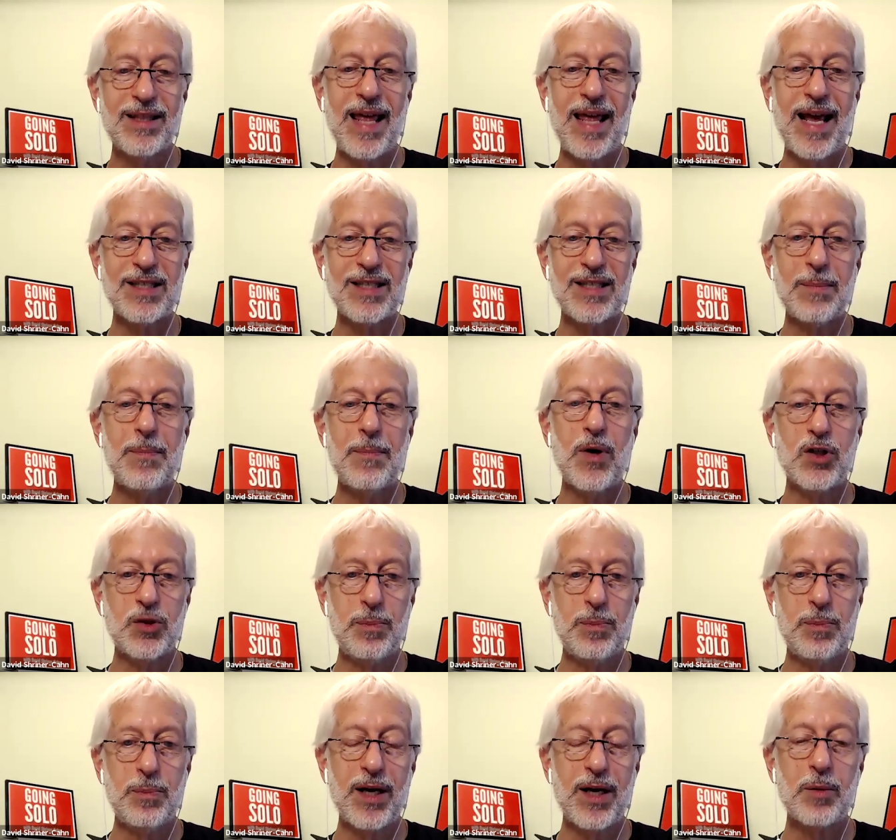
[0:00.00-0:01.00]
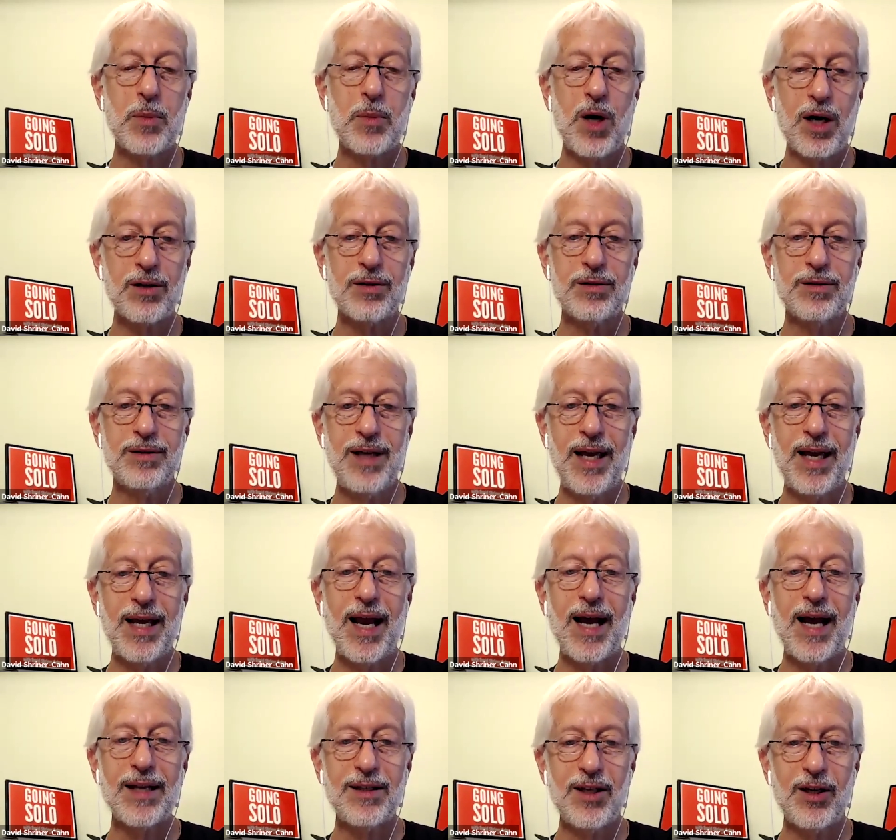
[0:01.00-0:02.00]
that's a much better model
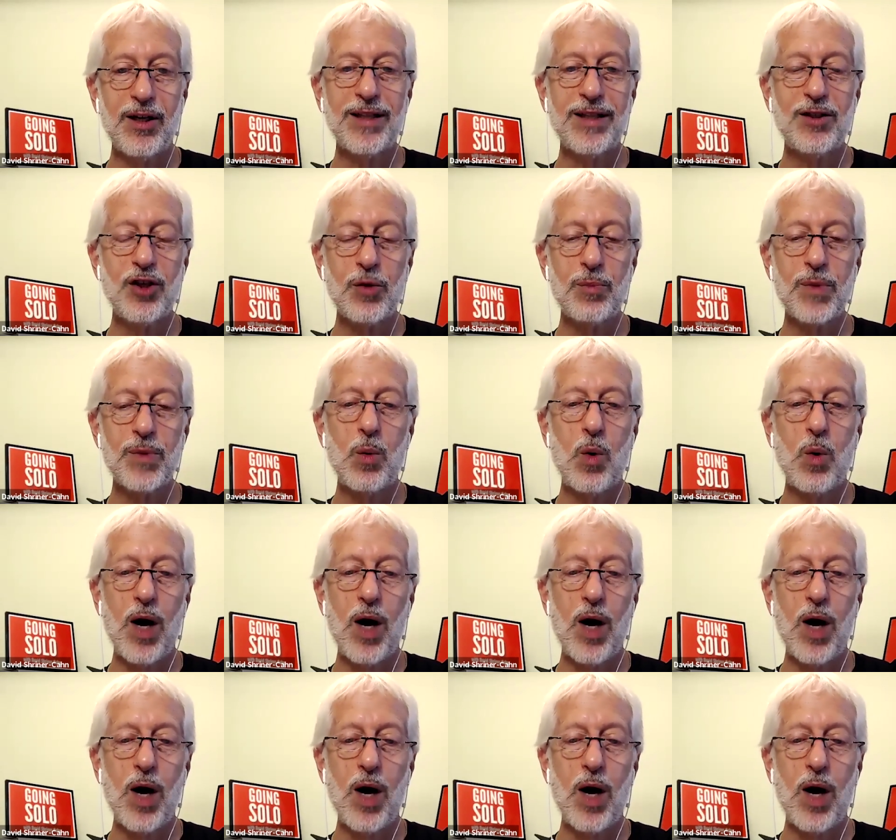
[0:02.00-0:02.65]
and i you know it took me a yeah.